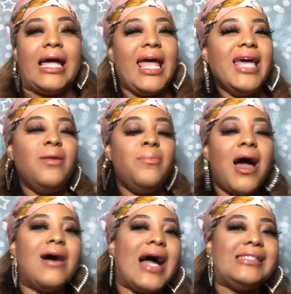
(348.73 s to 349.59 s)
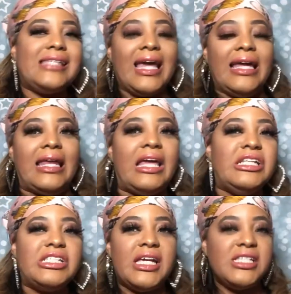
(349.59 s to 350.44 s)
In about, I say an
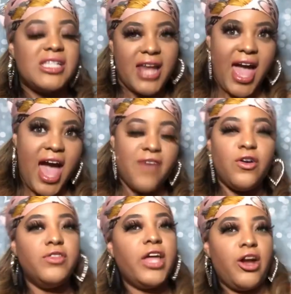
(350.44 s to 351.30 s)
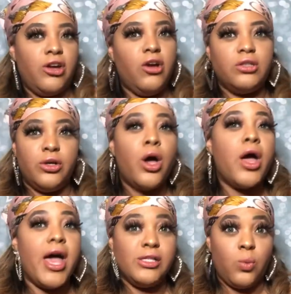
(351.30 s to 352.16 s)
inch and a half of the areola
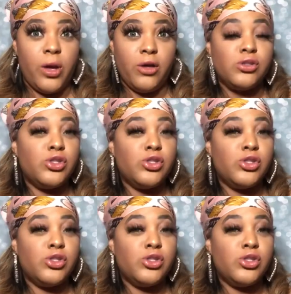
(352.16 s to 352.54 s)
as well.